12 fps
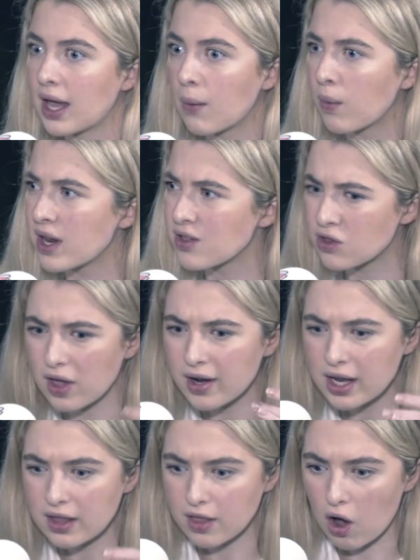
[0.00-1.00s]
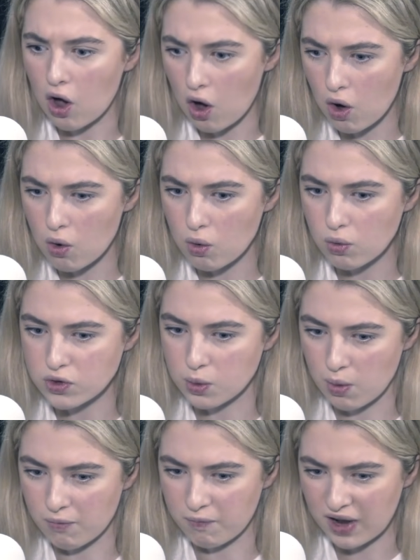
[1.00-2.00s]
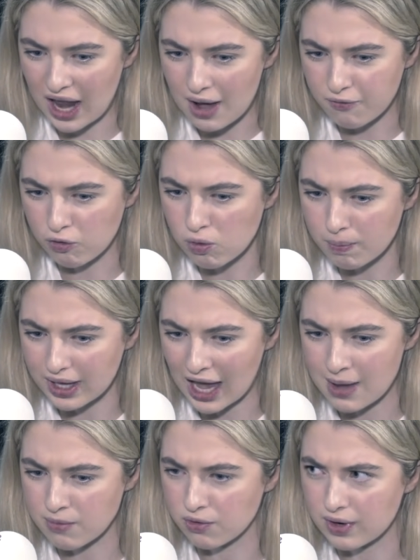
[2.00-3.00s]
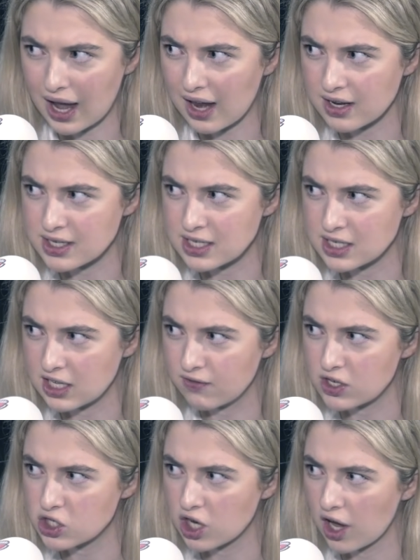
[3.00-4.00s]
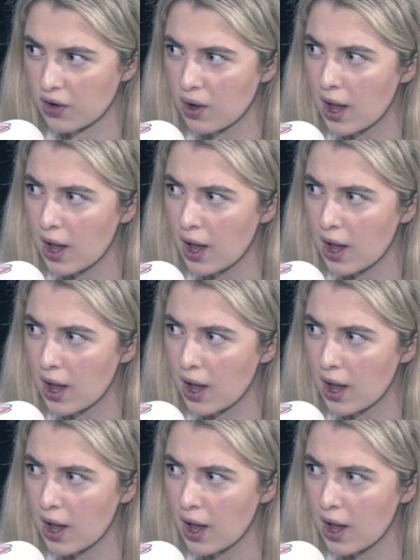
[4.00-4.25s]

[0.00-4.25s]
When it suddenly the whole sort of platform became a reality TV show,